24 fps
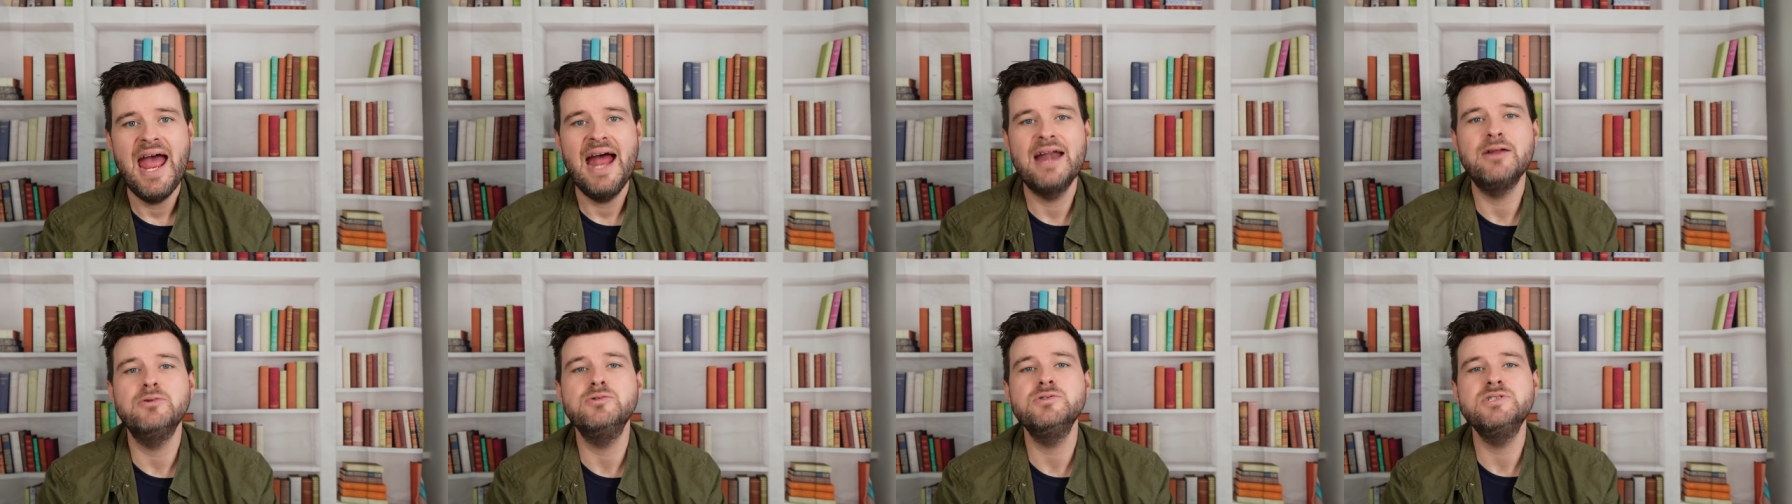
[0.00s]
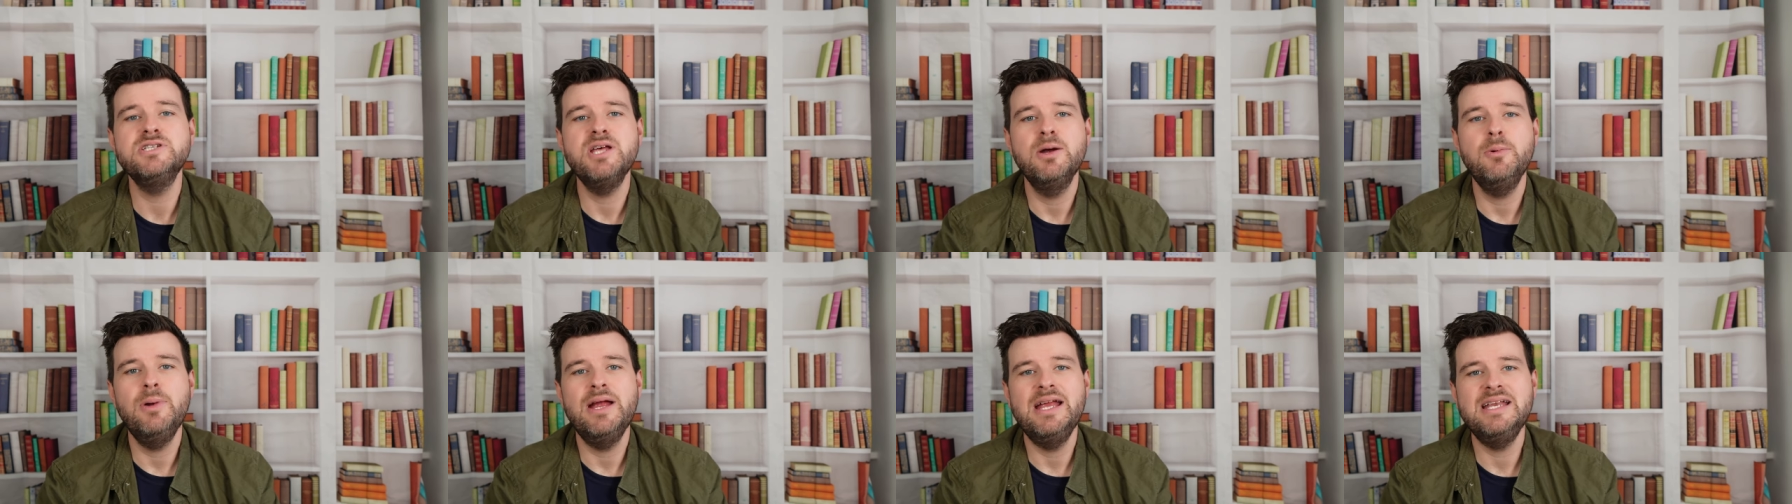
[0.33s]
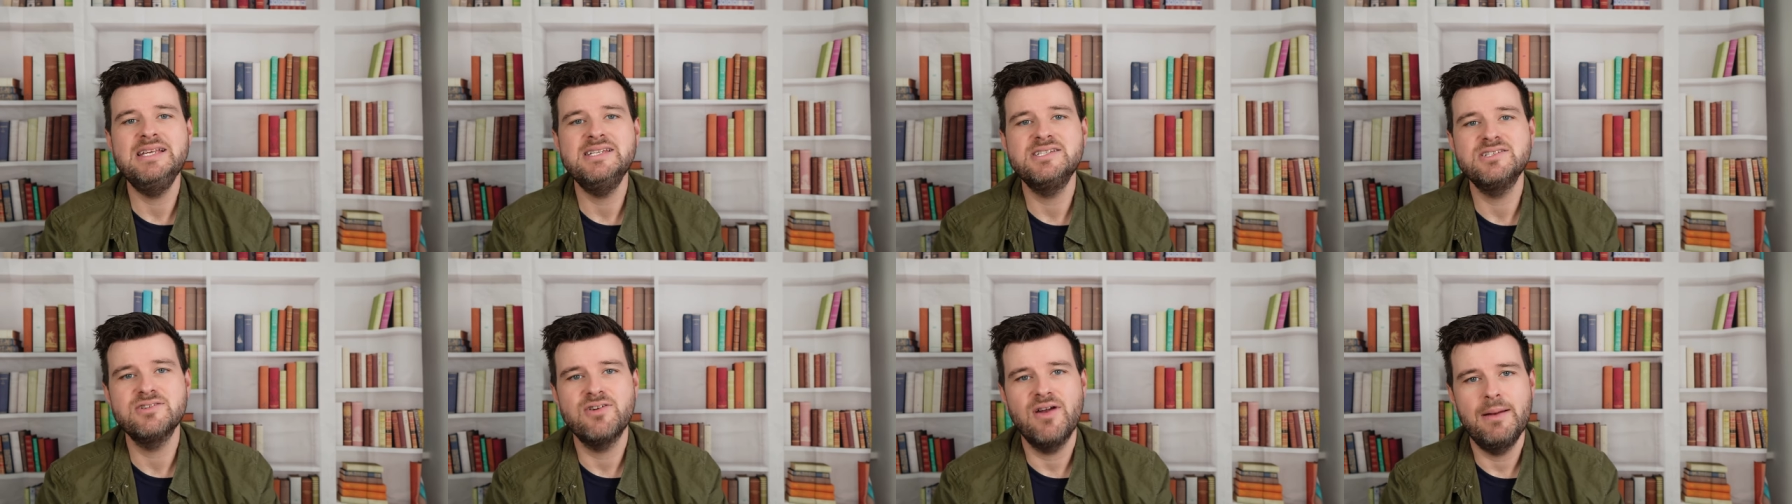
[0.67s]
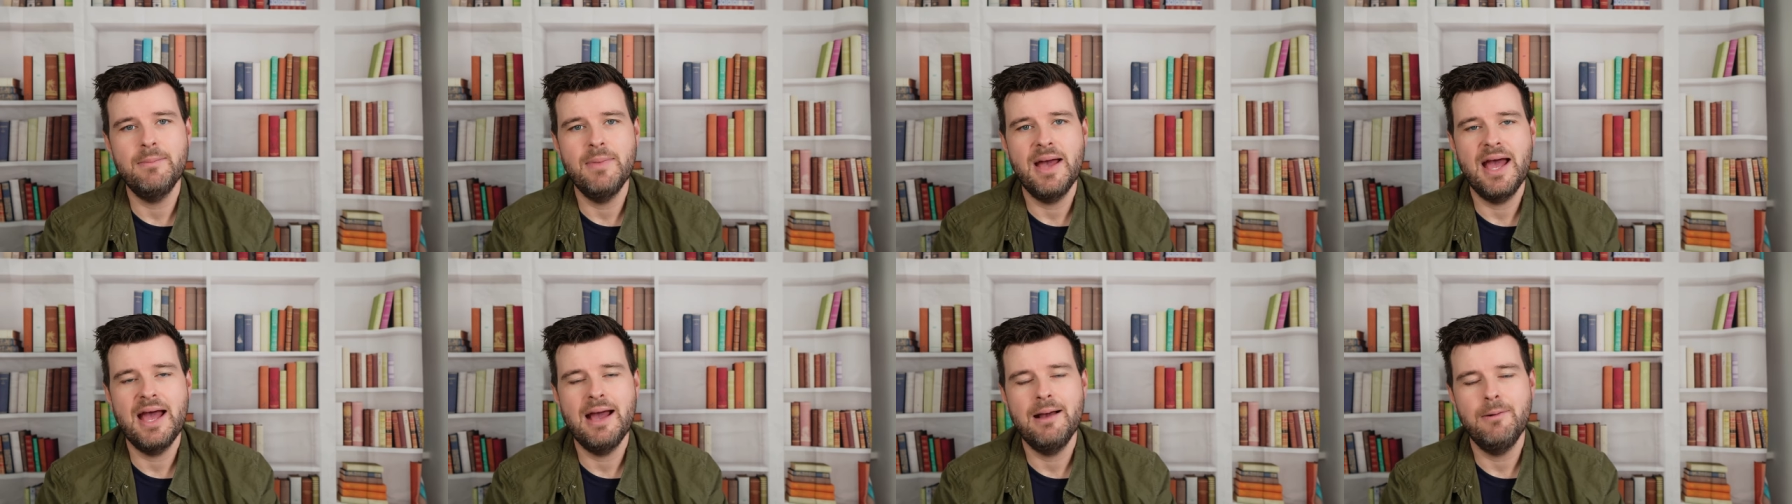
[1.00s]
and also
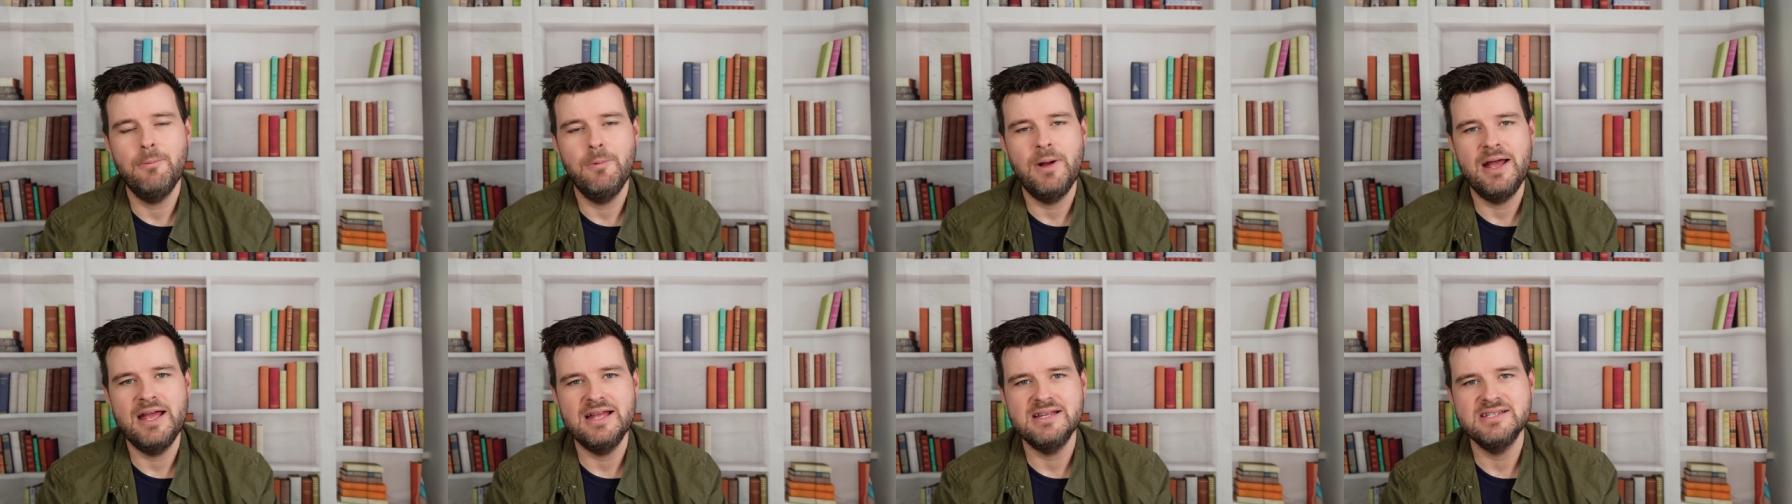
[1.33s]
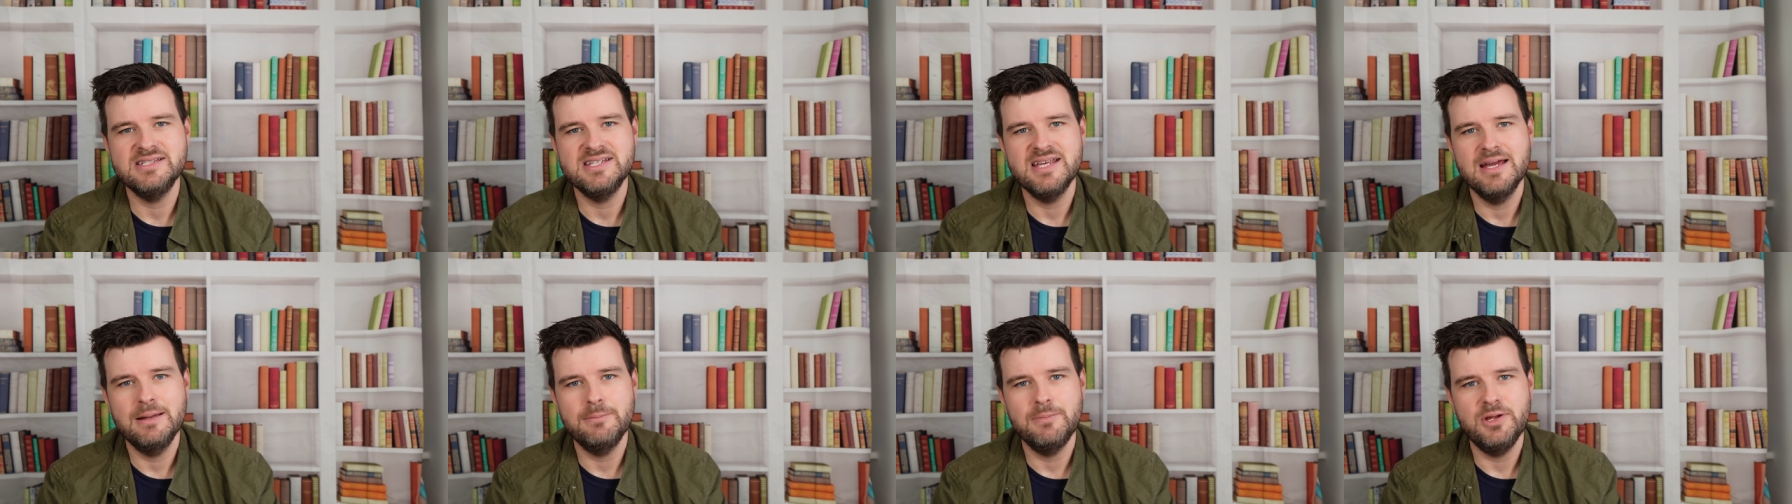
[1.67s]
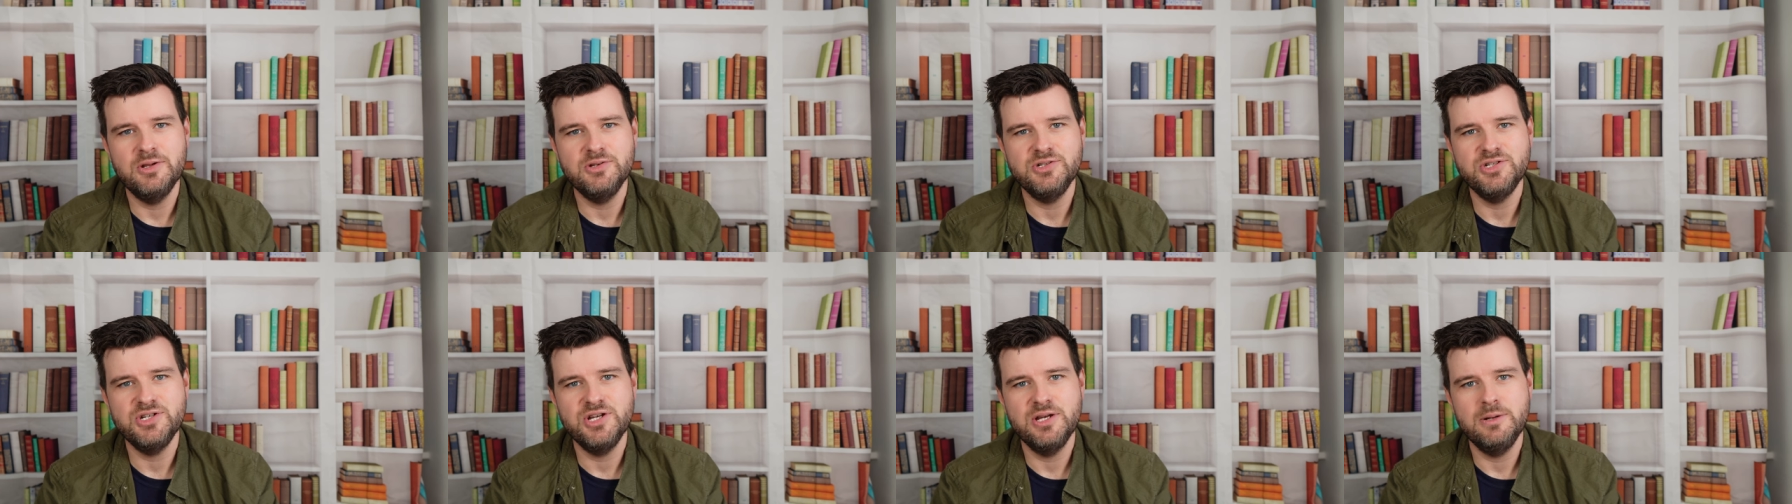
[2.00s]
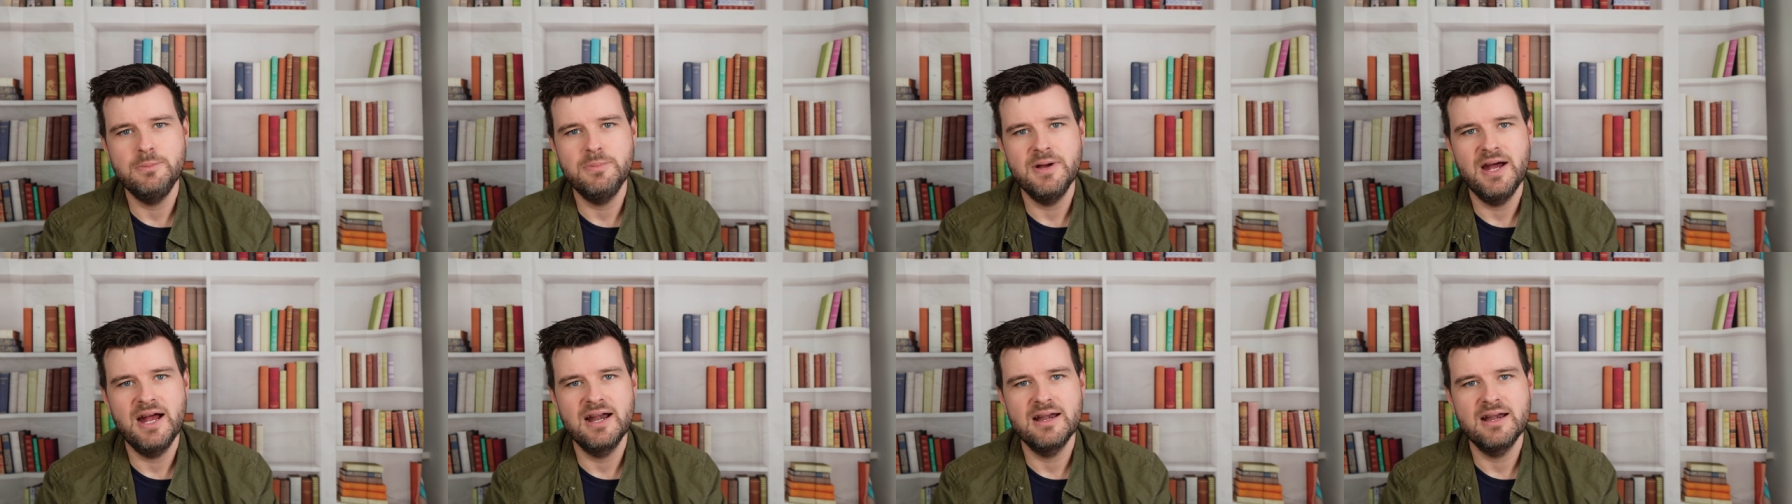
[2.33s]
Instagram at Weigh In Time YouTube,